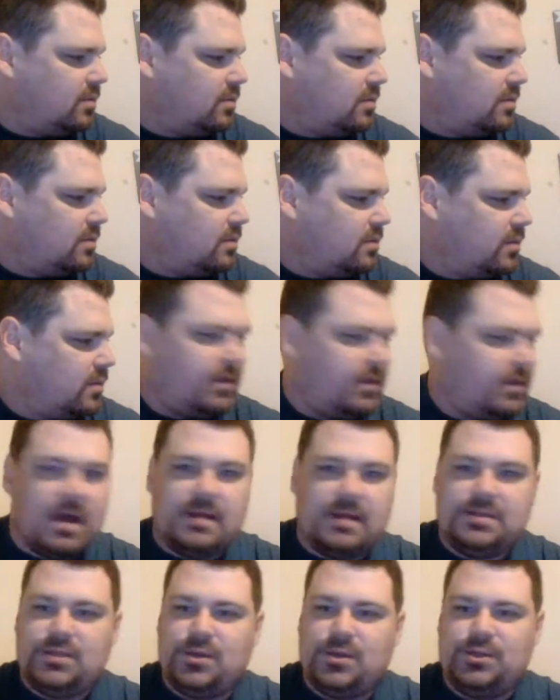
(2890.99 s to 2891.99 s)
with
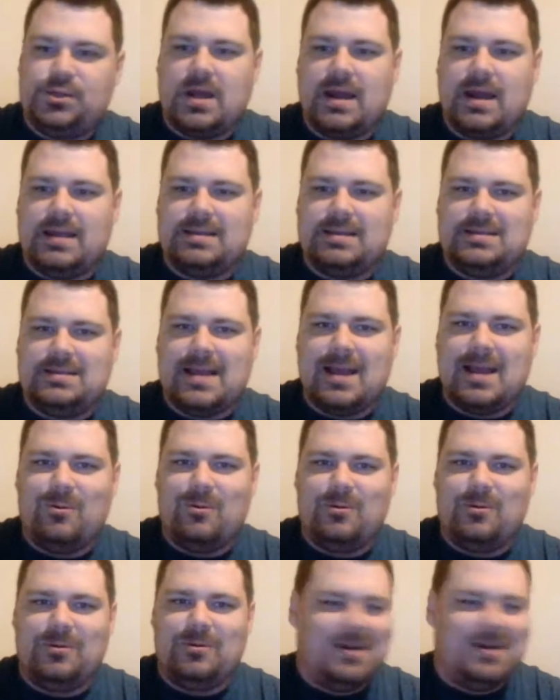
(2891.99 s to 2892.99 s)
not so giant
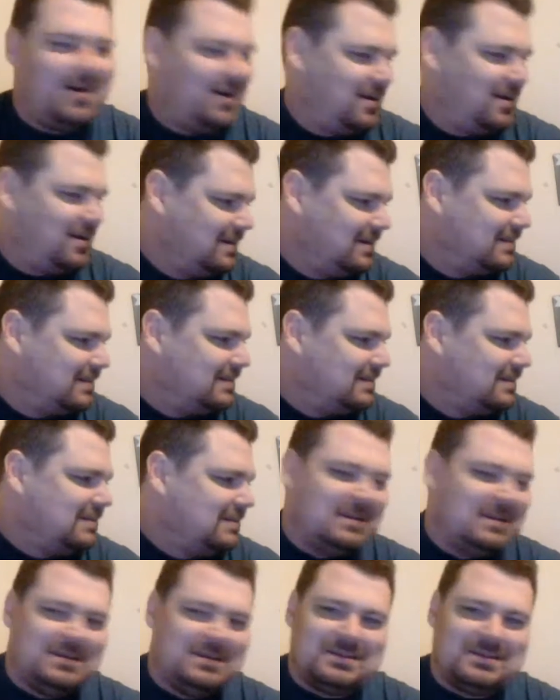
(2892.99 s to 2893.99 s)
sound.
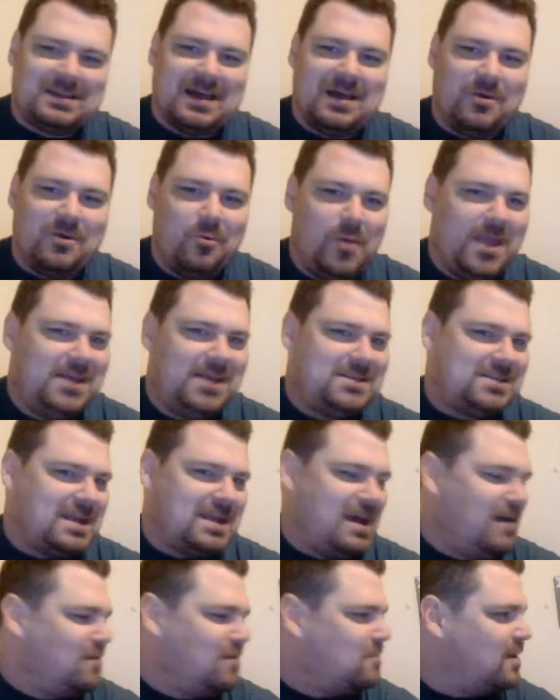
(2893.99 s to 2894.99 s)
It's kind of weak
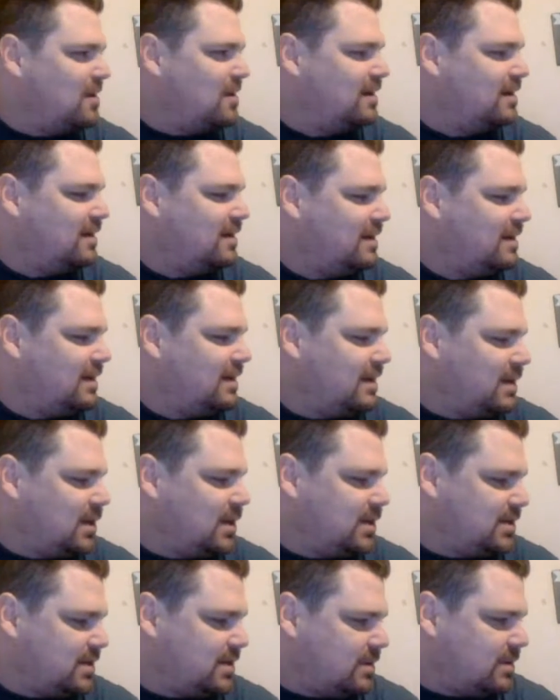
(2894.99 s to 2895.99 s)
sound, but
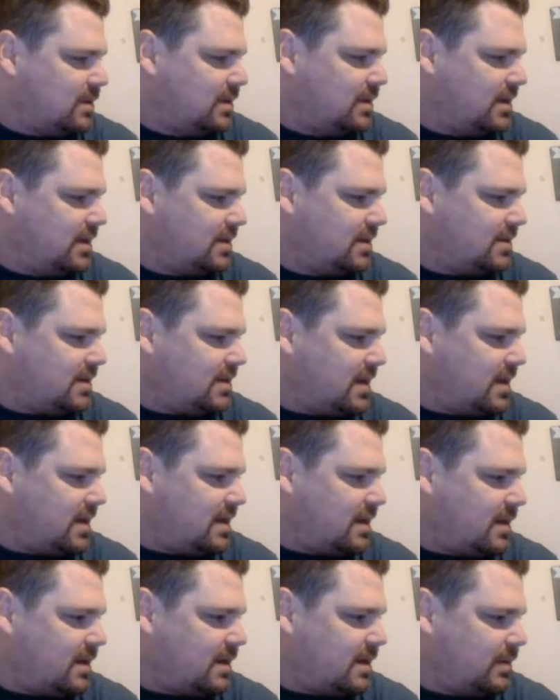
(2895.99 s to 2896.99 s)
it's a
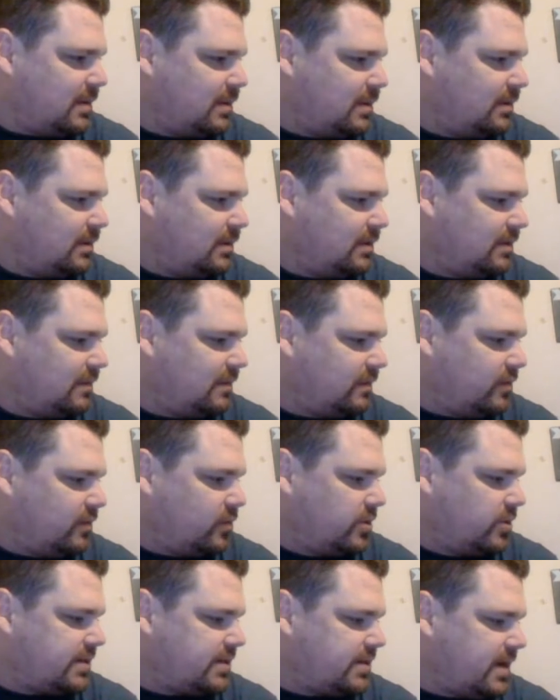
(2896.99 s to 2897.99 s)

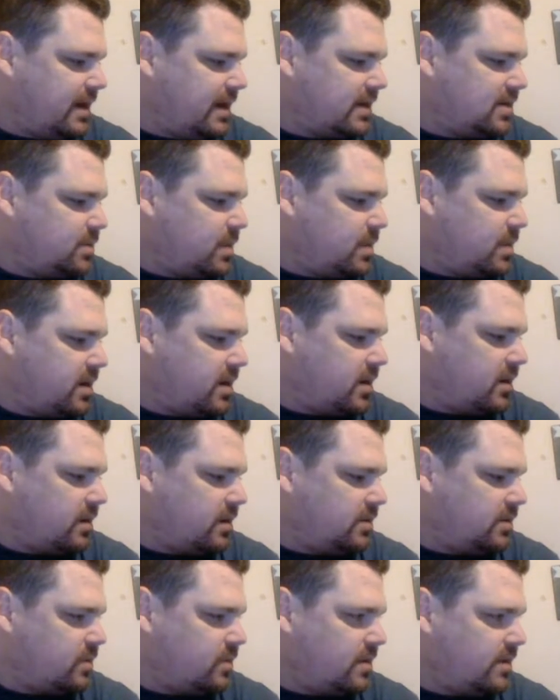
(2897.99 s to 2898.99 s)
floor standing speaker.
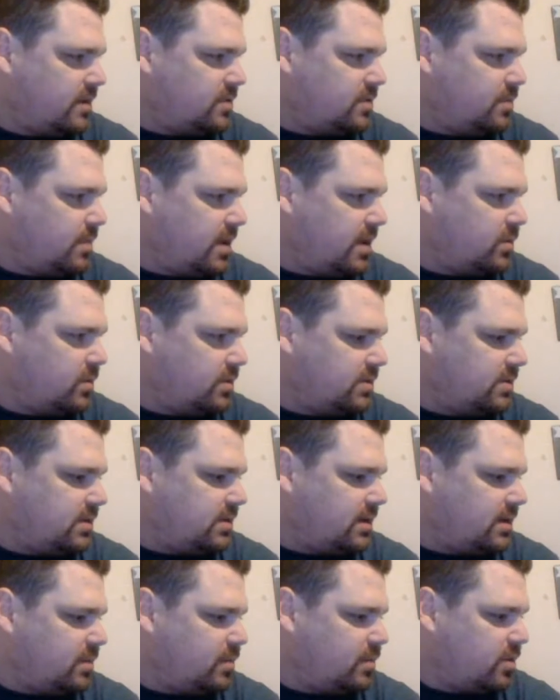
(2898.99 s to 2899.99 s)
It's one of those big ones
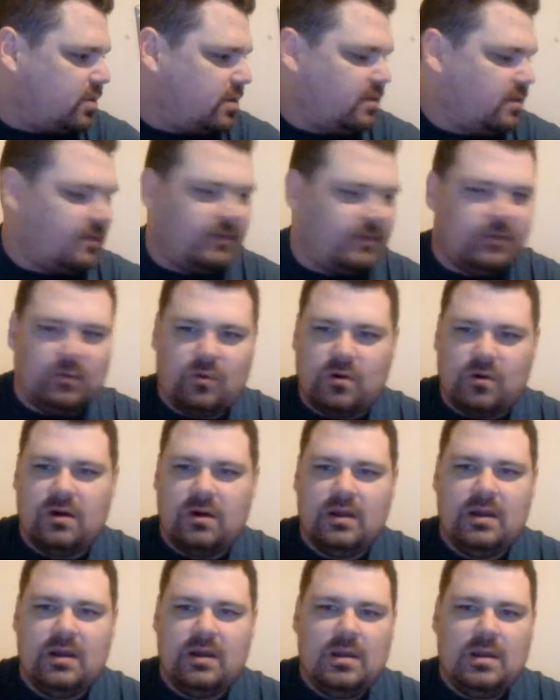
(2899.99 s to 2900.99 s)
that you put on the floor,
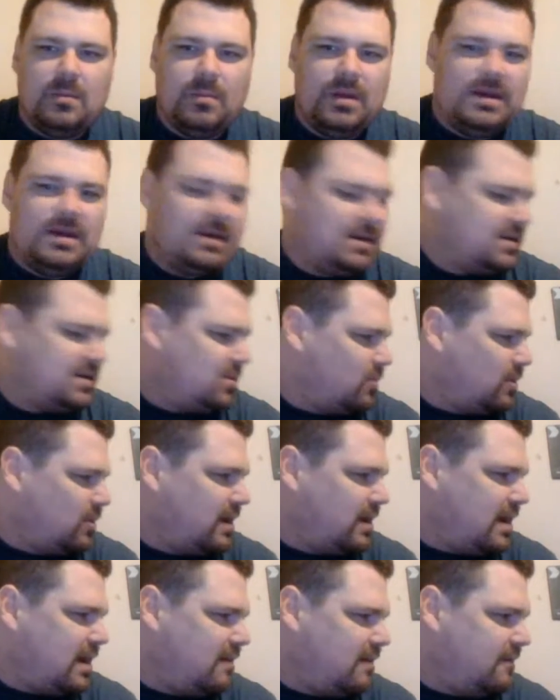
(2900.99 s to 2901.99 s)
but it doesn't
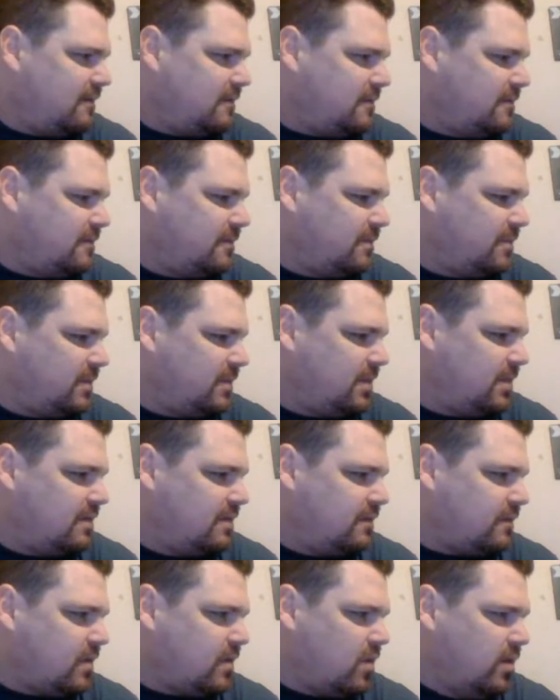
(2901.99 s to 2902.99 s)
really have
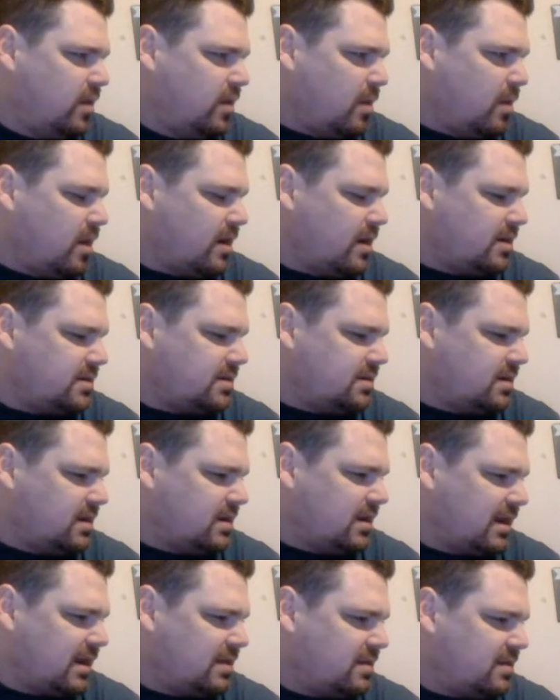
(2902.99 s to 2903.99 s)
the volume on it. It's
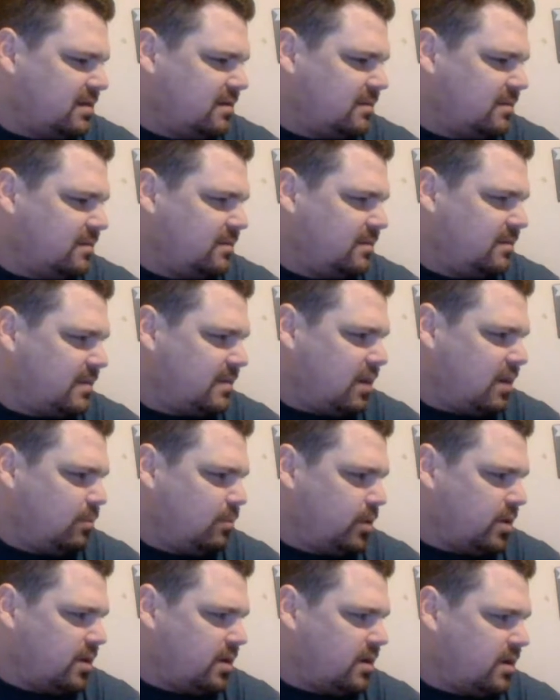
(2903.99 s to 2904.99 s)
like the
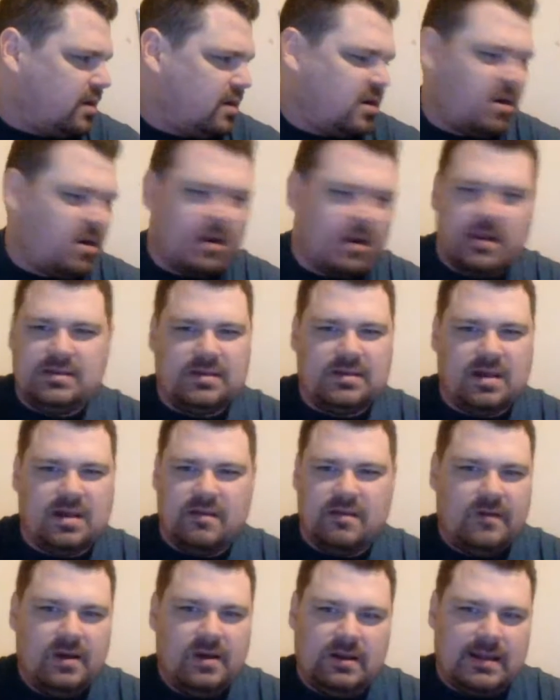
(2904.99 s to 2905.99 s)
output on it's
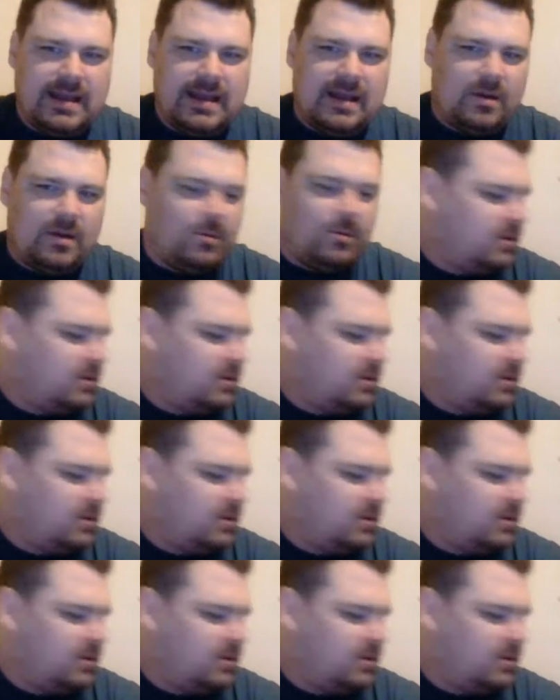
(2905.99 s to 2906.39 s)
not very loud.